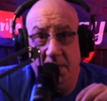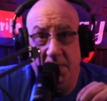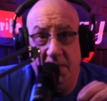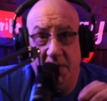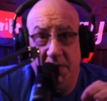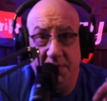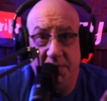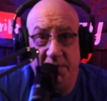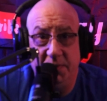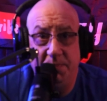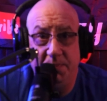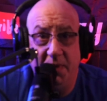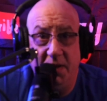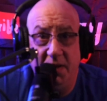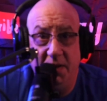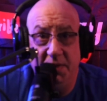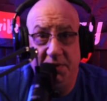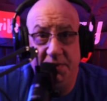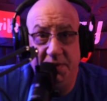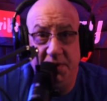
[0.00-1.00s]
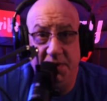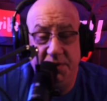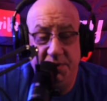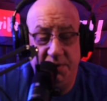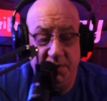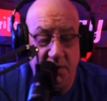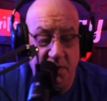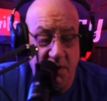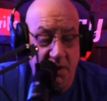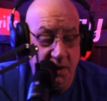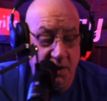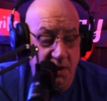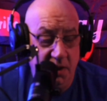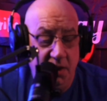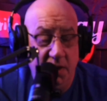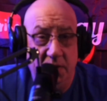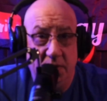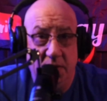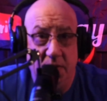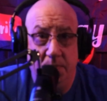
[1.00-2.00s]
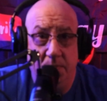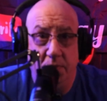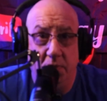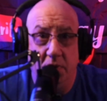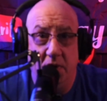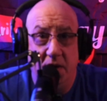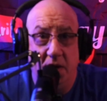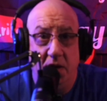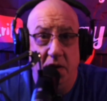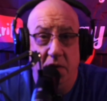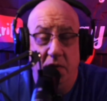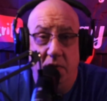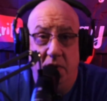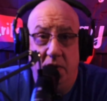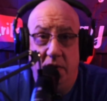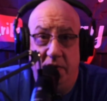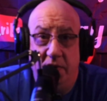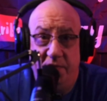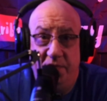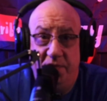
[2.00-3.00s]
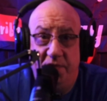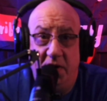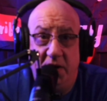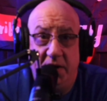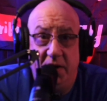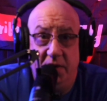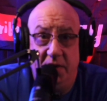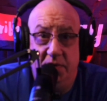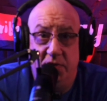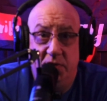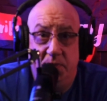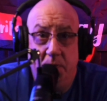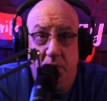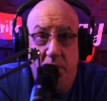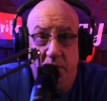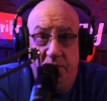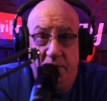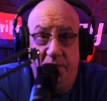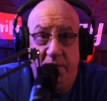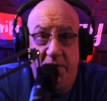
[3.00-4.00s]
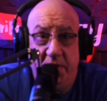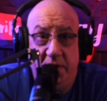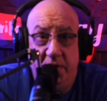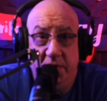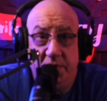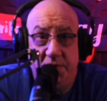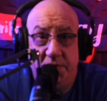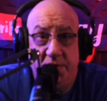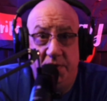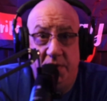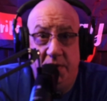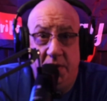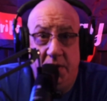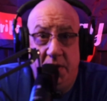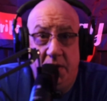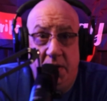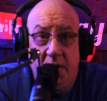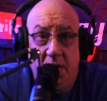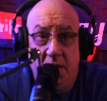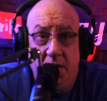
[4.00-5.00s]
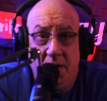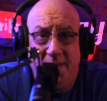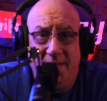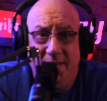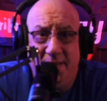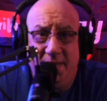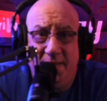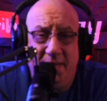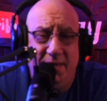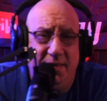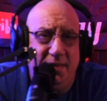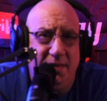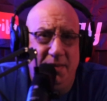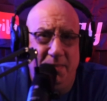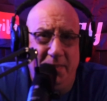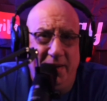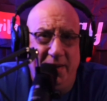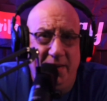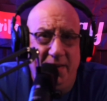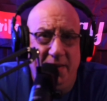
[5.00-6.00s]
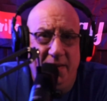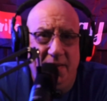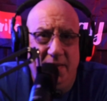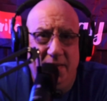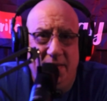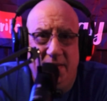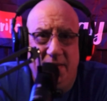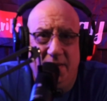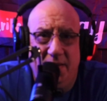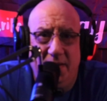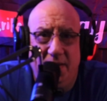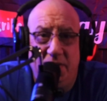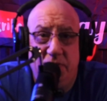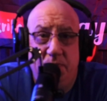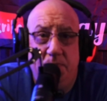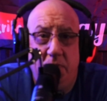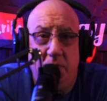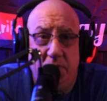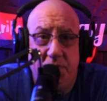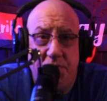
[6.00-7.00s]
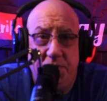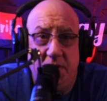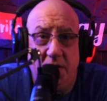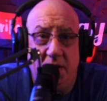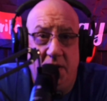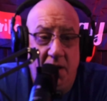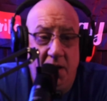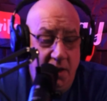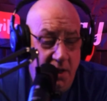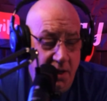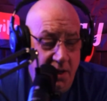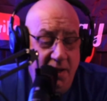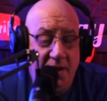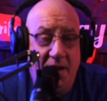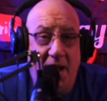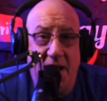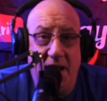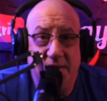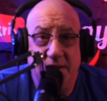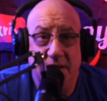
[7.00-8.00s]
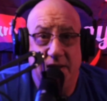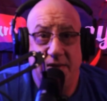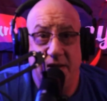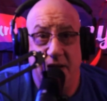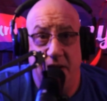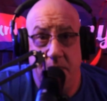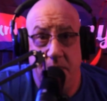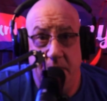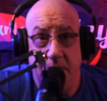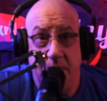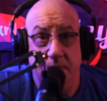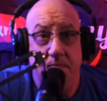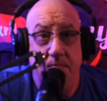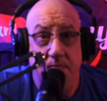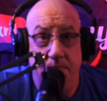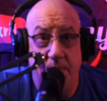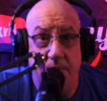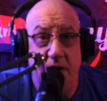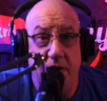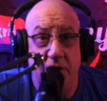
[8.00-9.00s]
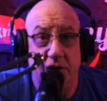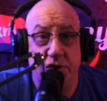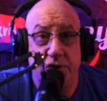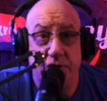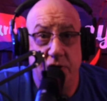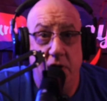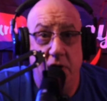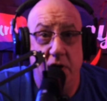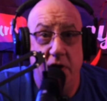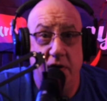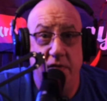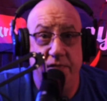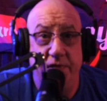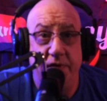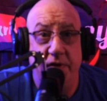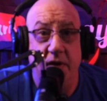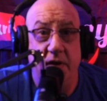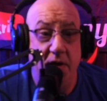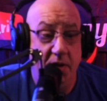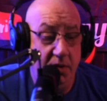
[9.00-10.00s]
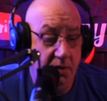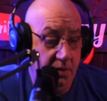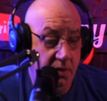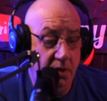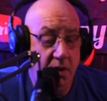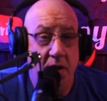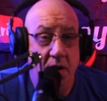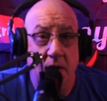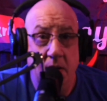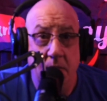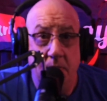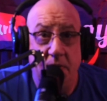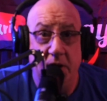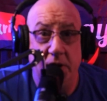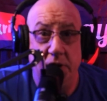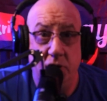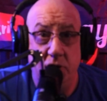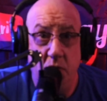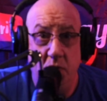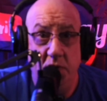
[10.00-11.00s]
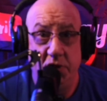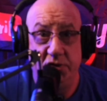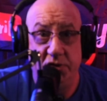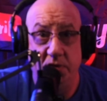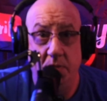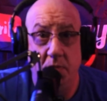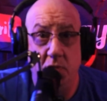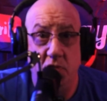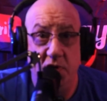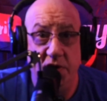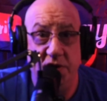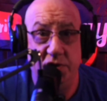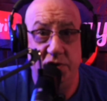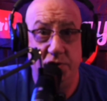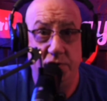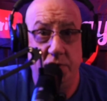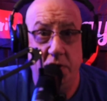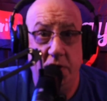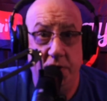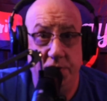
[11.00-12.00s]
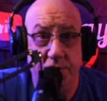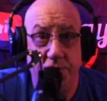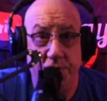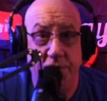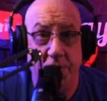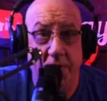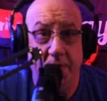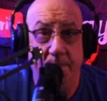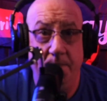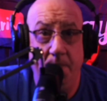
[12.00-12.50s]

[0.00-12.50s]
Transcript: about this politician that brought out all the fucking spoon feeders, come on, it's bullshit. I think they'd be better served by doing some research